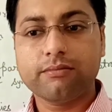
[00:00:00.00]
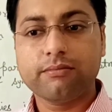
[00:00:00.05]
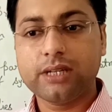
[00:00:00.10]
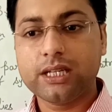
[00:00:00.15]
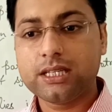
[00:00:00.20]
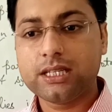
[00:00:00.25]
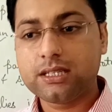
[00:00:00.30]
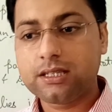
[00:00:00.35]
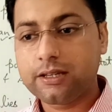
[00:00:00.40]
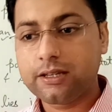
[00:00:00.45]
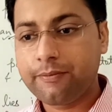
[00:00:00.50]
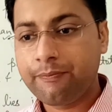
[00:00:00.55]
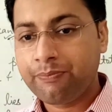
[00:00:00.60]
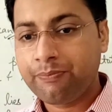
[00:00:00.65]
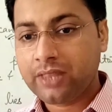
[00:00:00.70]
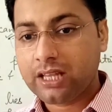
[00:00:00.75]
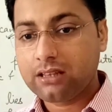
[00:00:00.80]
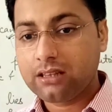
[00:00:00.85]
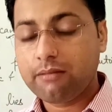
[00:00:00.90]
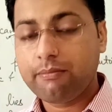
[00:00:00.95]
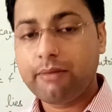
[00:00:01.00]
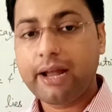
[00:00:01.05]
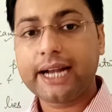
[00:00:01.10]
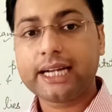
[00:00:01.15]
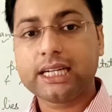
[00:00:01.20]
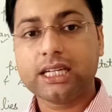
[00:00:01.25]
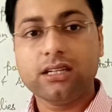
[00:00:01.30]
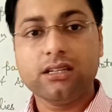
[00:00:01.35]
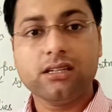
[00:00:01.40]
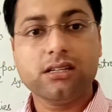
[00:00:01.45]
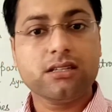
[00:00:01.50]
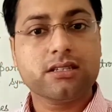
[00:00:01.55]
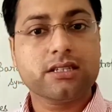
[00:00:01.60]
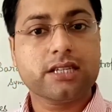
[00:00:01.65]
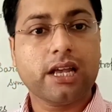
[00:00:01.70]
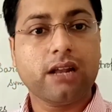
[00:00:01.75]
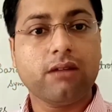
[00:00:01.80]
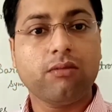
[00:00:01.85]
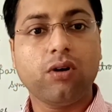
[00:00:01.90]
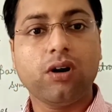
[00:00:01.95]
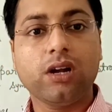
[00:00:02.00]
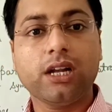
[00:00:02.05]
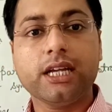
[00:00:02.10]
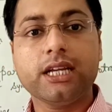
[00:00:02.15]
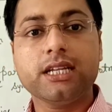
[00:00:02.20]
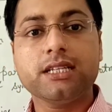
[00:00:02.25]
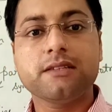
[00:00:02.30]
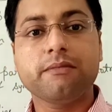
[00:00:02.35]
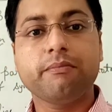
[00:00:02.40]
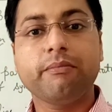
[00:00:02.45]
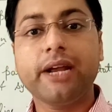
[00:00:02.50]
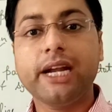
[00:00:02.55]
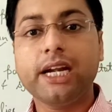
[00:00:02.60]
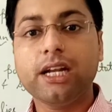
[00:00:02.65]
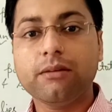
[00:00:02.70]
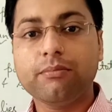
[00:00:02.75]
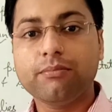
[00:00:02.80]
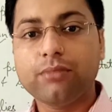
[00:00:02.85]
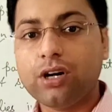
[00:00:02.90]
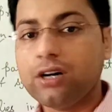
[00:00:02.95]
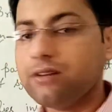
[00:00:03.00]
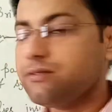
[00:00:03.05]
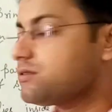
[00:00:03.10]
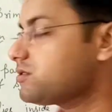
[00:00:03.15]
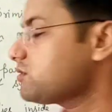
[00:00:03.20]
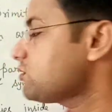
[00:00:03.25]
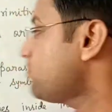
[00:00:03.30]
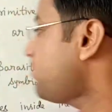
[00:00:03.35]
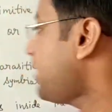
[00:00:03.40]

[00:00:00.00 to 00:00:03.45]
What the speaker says: means the bacterial cell wall is made up of, so